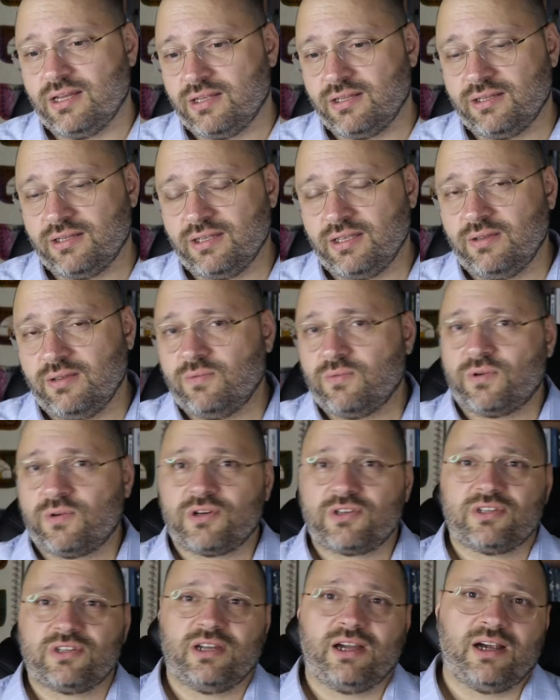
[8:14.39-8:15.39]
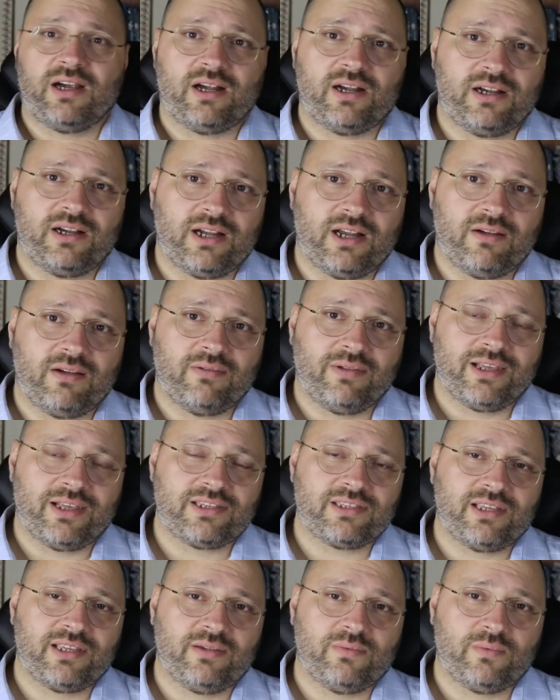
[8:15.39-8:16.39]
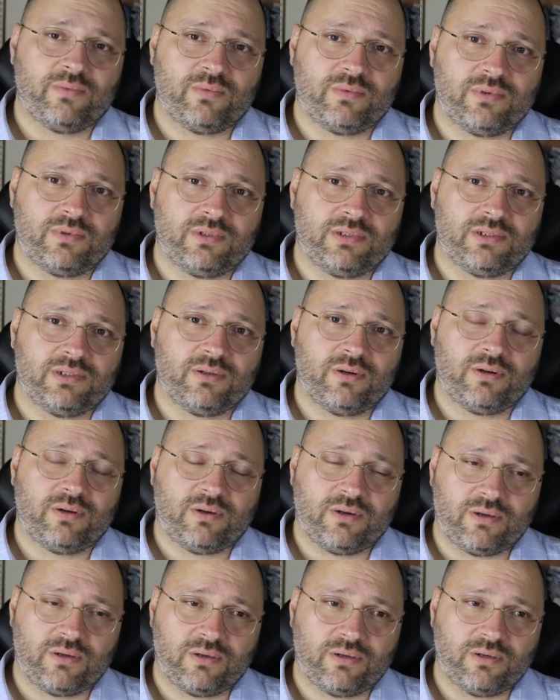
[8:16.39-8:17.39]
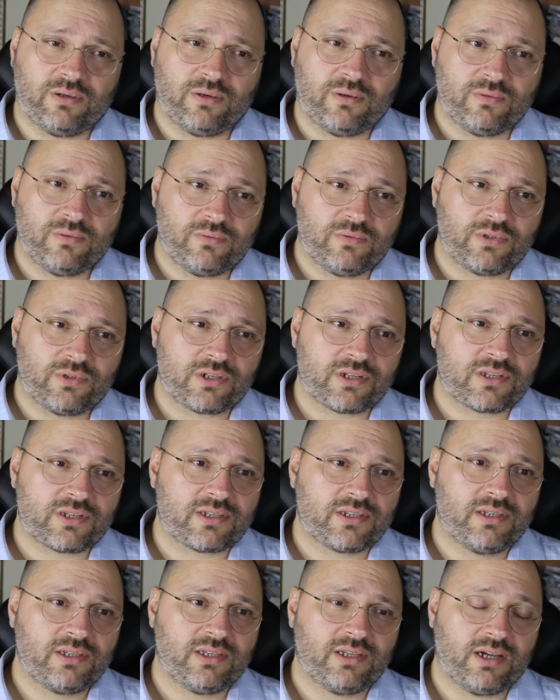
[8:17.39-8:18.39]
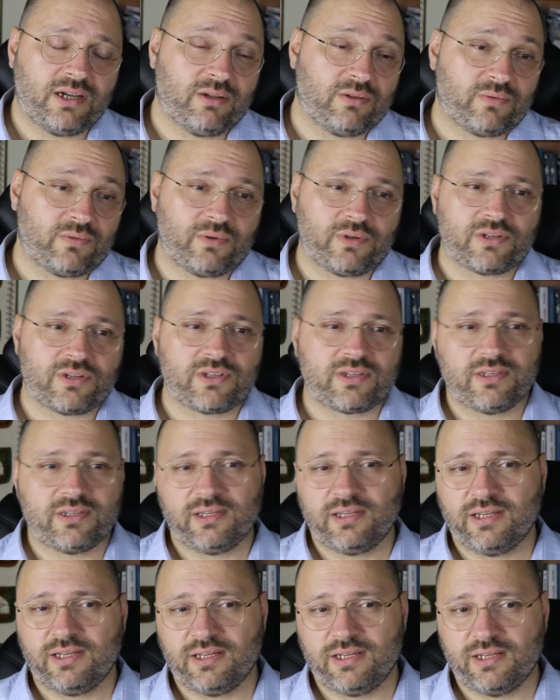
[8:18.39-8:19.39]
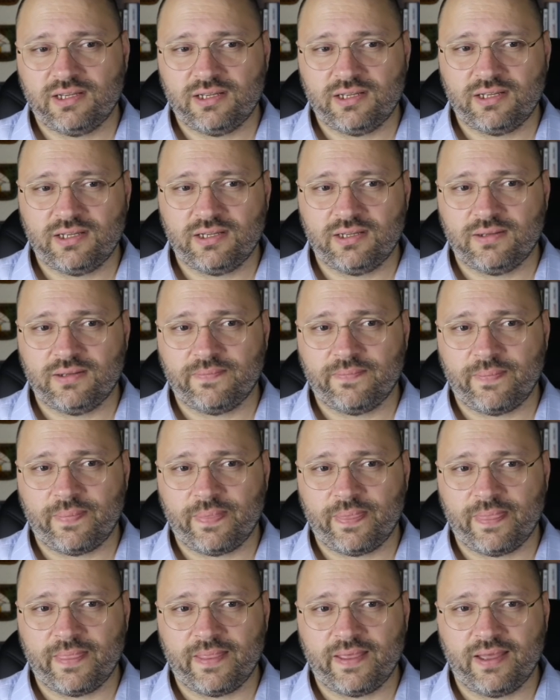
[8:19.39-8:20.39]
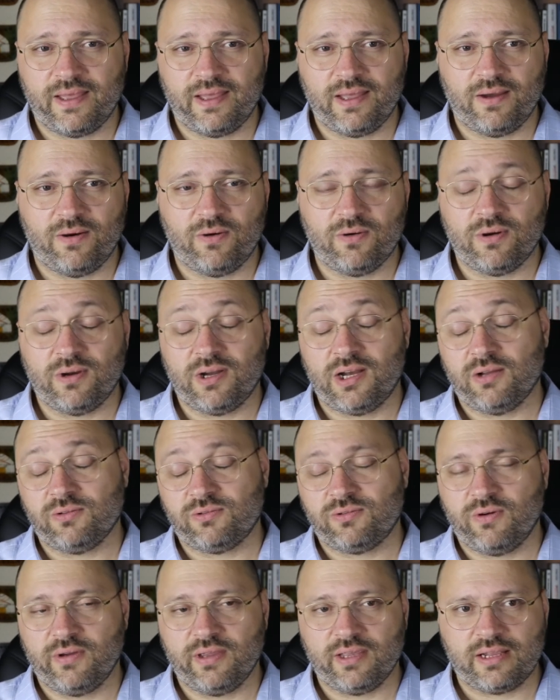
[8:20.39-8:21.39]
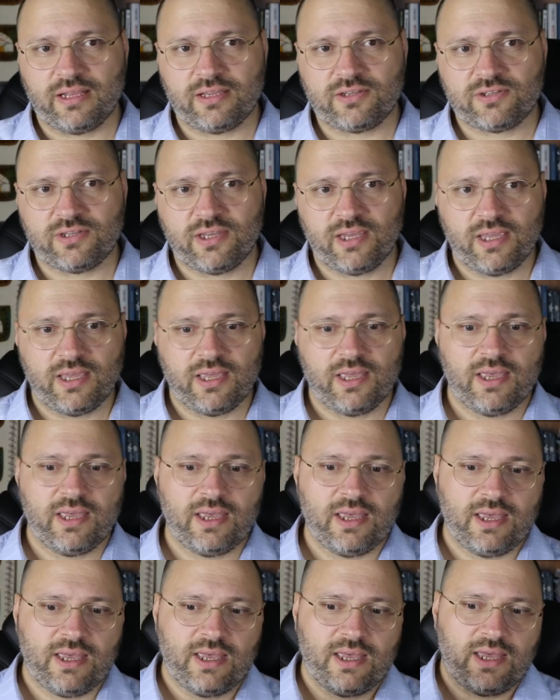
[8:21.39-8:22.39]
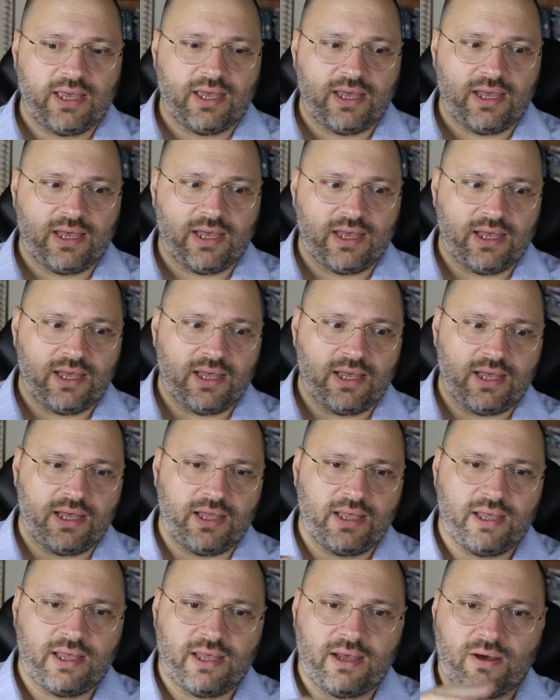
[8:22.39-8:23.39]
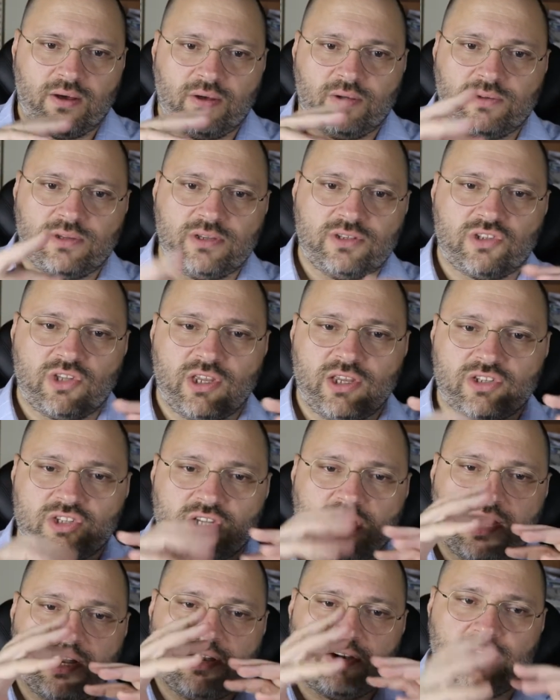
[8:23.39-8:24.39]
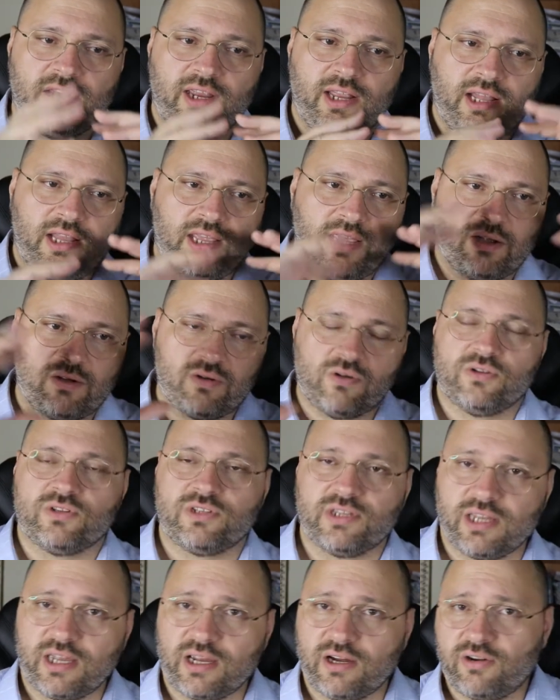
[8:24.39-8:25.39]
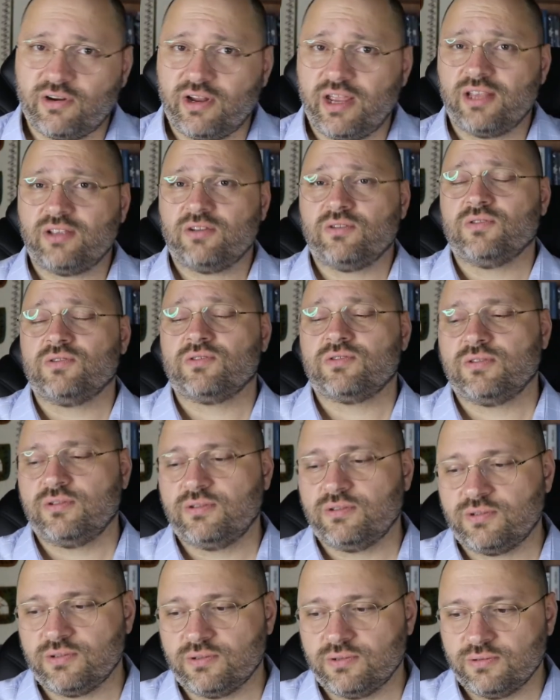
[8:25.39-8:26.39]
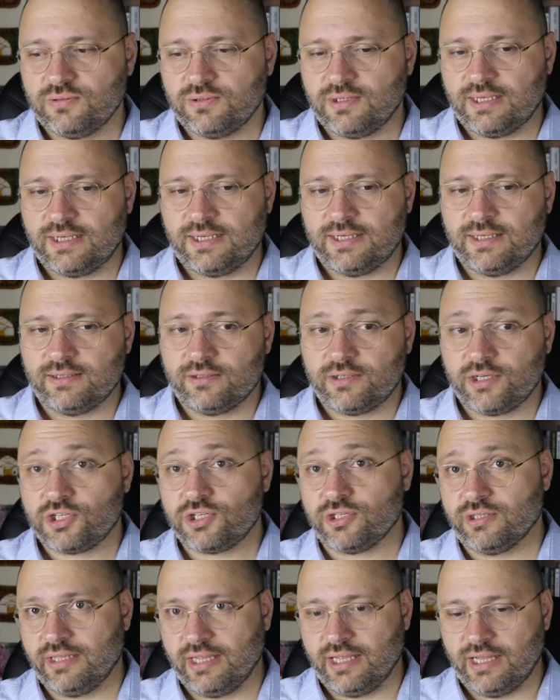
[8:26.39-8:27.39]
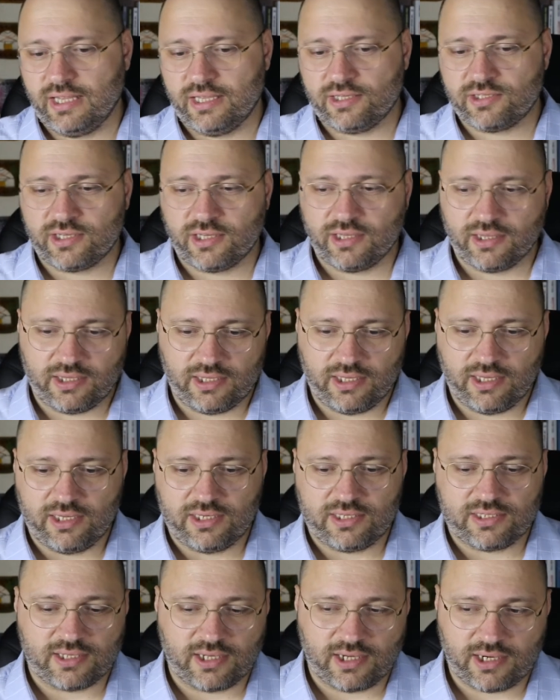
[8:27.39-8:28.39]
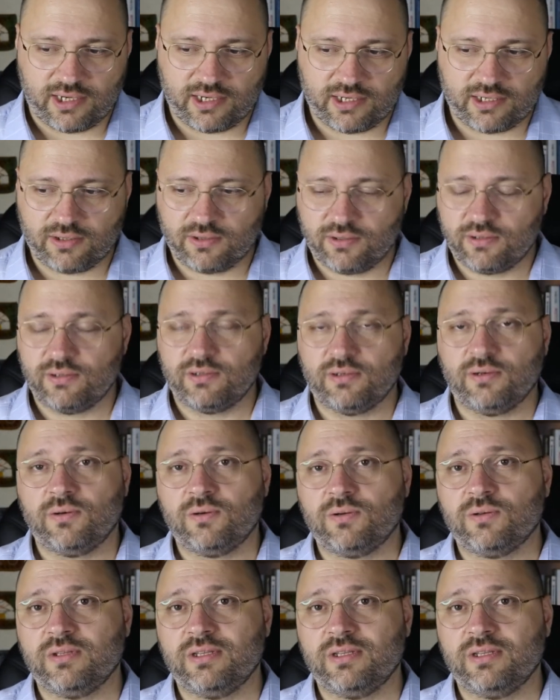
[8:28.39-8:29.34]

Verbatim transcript: Um, the inwards are now less than the uh, onwards, outwards, uh, outgoing, let's say. Uh, all these things are really causing a great concern to uh, Russian elites, and these are uh,